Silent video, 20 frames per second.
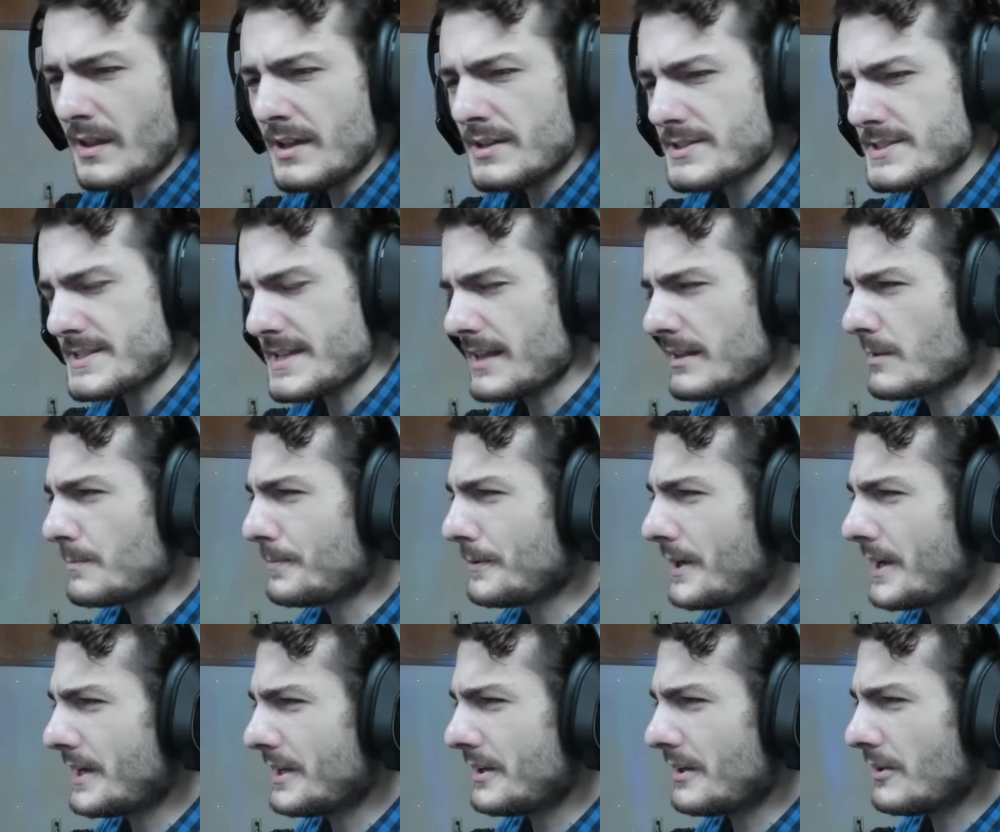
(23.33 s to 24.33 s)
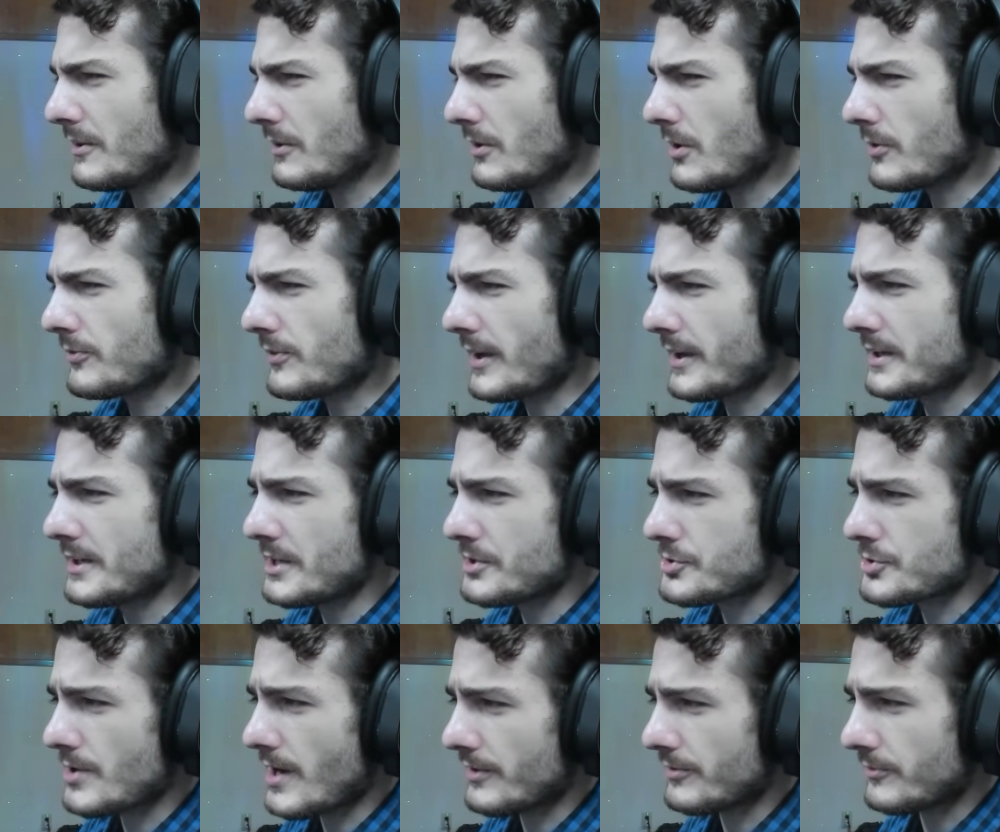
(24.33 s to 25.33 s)
Stellar Blade, it looks like an
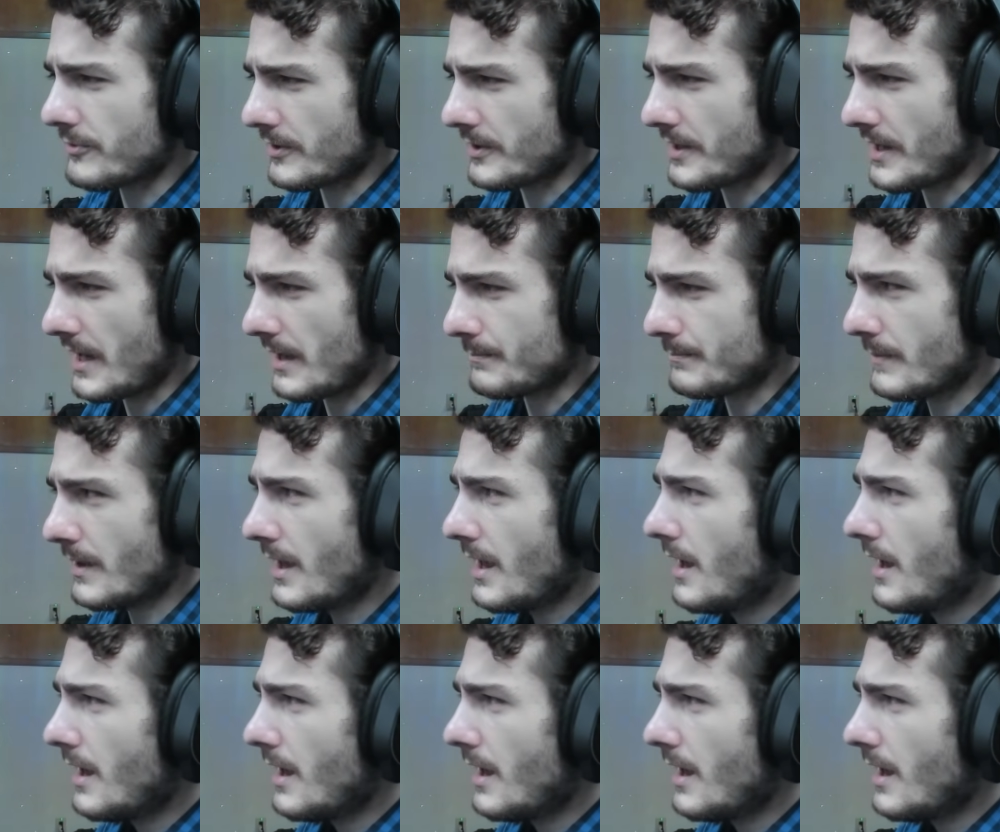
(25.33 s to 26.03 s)
interesting game.